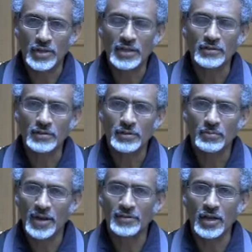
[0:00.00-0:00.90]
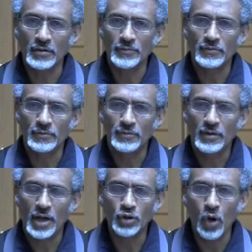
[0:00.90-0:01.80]
things myself
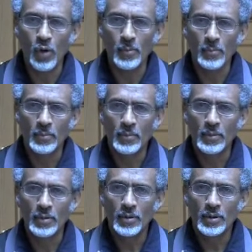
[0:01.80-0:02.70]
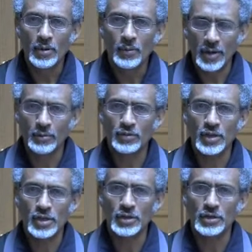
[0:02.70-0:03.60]
at home when I was a
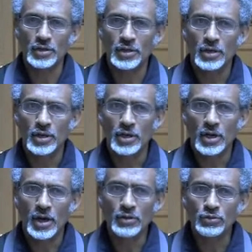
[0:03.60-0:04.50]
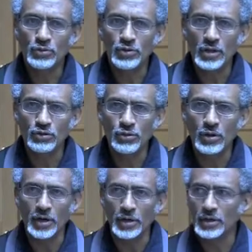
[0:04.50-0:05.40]
kid. I used to steal
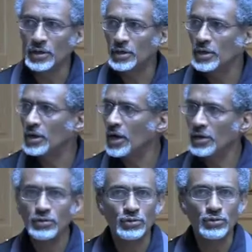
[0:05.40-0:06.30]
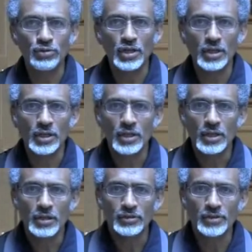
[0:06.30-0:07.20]
sugar. I used to steal
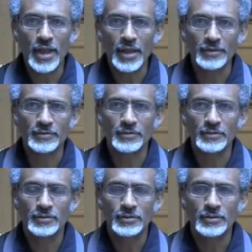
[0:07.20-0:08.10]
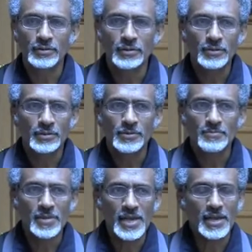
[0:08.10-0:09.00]
snacks.
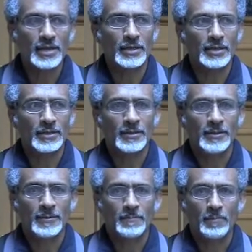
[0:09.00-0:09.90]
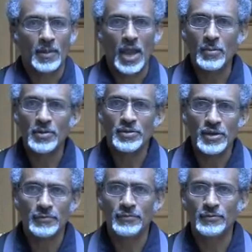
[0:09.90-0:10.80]
Man, I'm a
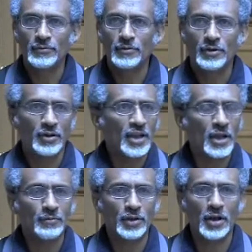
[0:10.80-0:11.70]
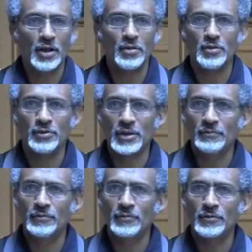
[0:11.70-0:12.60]
thief, running after another
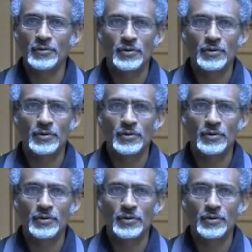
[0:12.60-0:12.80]
thief.